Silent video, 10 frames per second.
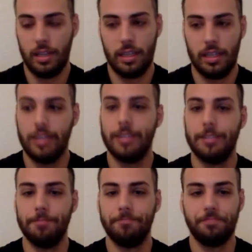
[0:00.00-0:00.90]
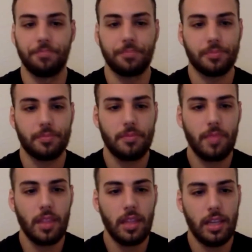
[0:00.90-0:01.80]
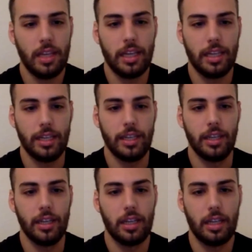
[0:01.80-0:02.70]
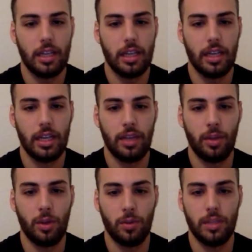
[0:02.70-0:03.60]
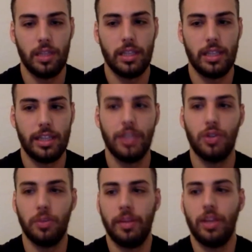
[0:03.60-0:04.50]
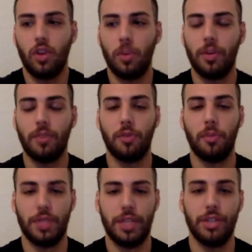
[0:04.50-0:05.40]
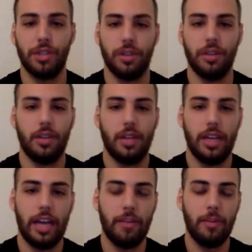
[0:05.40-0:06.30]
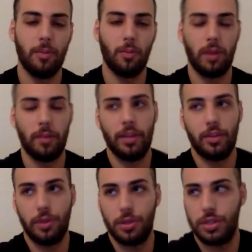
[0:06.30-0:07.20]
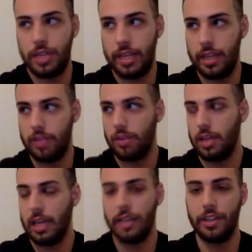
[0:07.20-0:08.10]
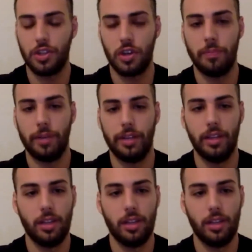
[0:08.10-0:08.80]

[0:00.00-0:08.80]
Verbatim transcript: um, and and you know the, it should be a topic of conversation. I, I remember my mentor used to say that at his company,